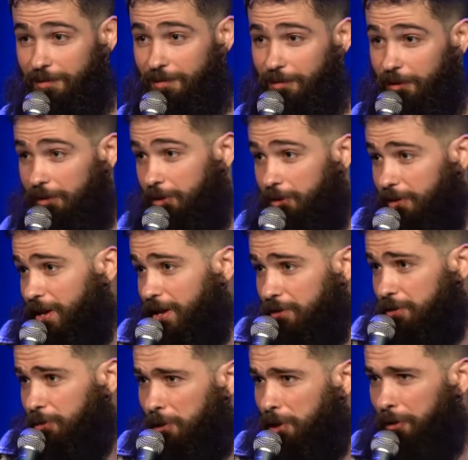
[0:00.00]
Like, dude, yeah,
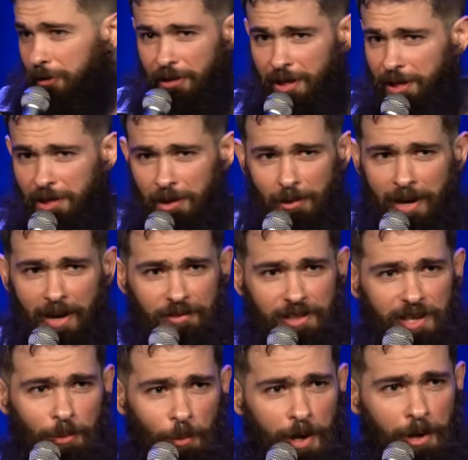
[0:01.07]
it's a real thing. You don't have to
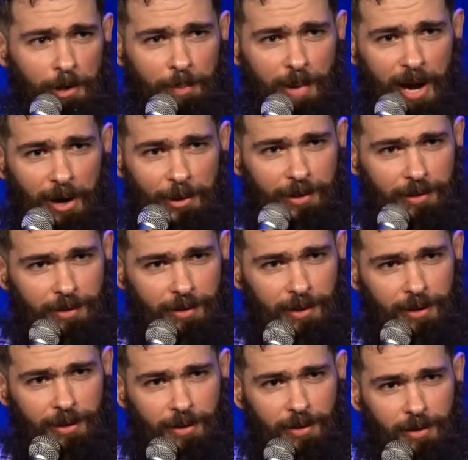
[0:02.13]
get weird about it.
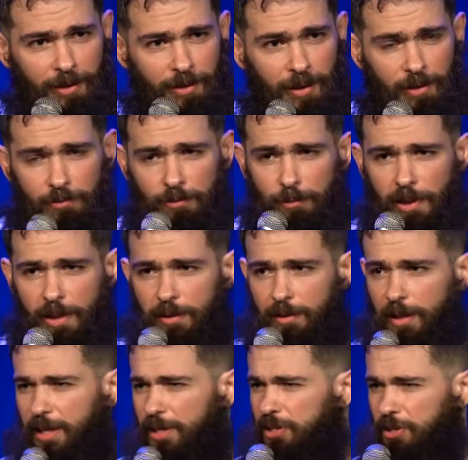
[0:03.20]
Like, for real.
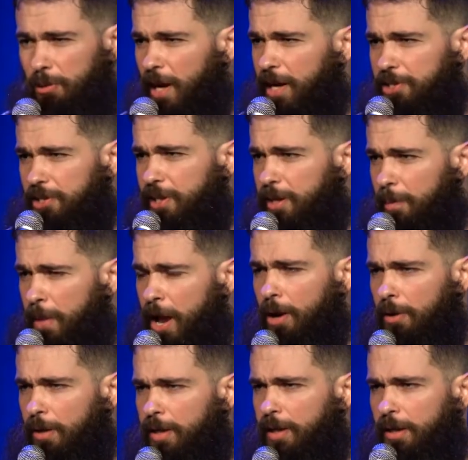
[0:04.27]
Like, it's crazy. In
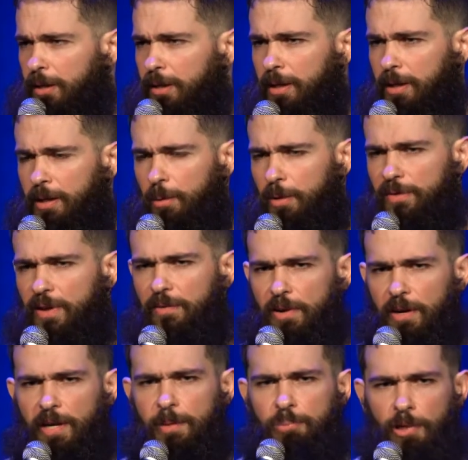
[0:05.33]
America, we've had
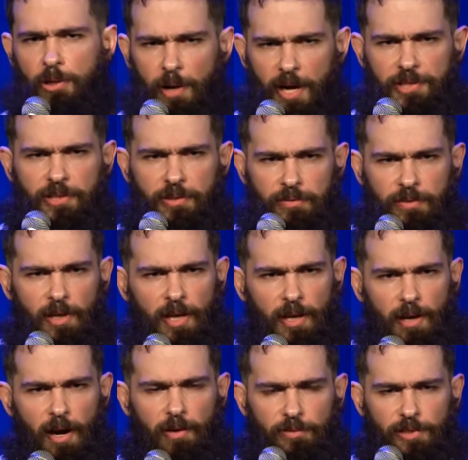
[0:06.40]
very progressive
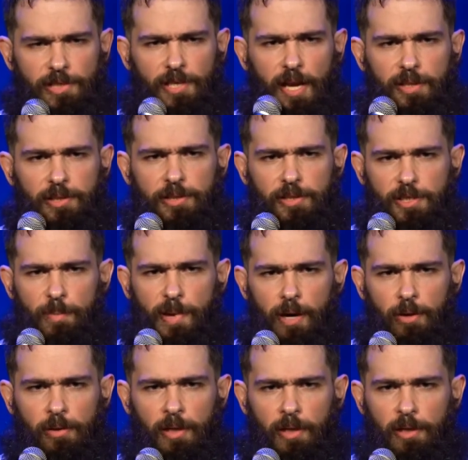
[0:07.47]
conversations
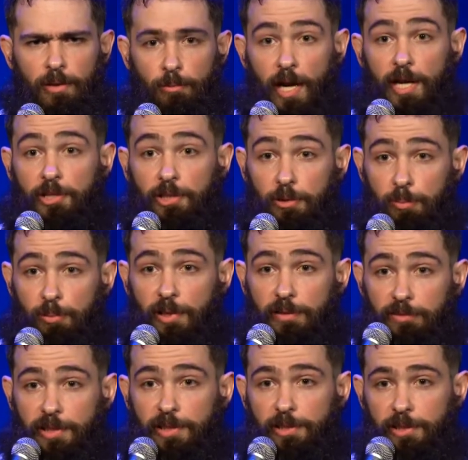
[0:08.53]
about racial
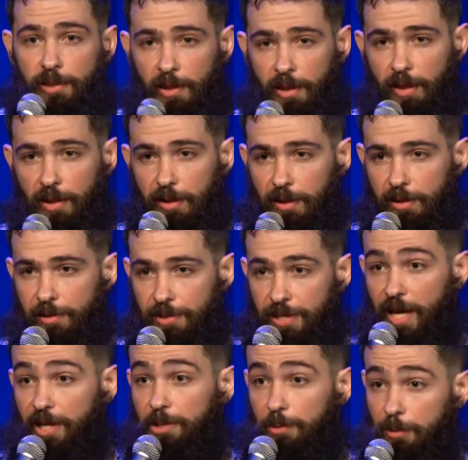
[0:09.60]
privilege and
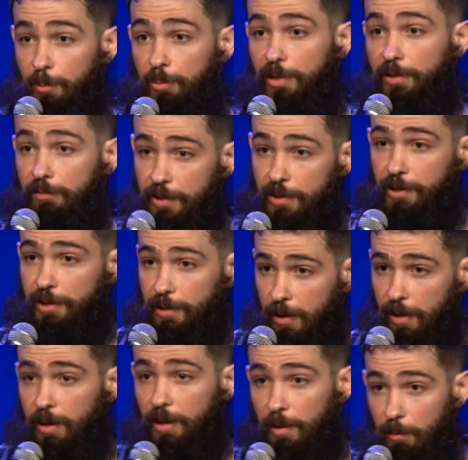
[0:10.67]
sexual privilege,
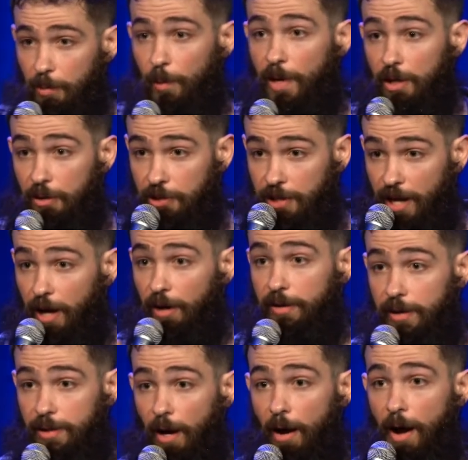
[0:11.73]
but we are scared
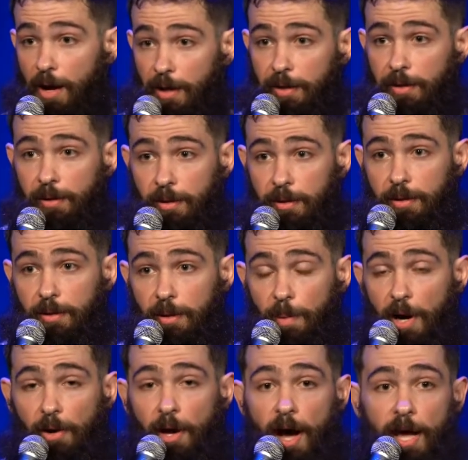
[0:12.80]
to talk
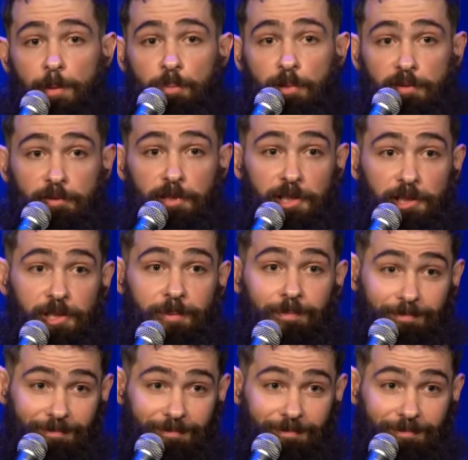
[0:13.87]
about hot privilege.